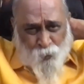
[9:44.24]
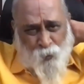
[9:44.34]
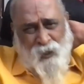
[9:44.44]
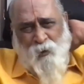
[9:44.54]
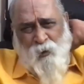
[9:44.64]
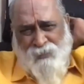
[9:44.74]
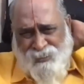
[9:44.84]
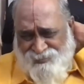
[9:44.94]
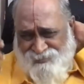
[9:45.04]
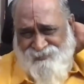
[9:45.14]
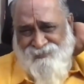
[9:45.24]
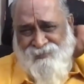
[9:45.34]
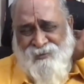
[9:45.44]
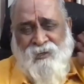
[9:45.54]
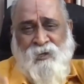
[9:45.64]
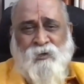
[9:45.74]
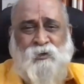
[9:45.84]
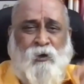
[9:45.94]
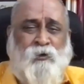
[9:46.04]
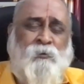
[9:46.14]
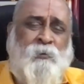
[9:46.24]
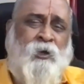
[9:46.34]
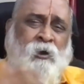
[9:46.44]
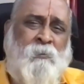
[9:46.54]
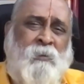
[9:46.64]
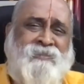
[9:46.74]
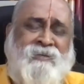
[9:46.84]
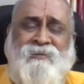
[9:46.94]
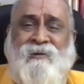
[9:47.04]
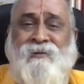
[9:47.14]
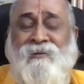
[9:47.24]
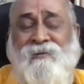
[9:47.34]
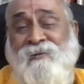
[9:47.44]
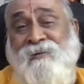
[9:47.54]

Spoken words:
You can always talk to me on Messenger.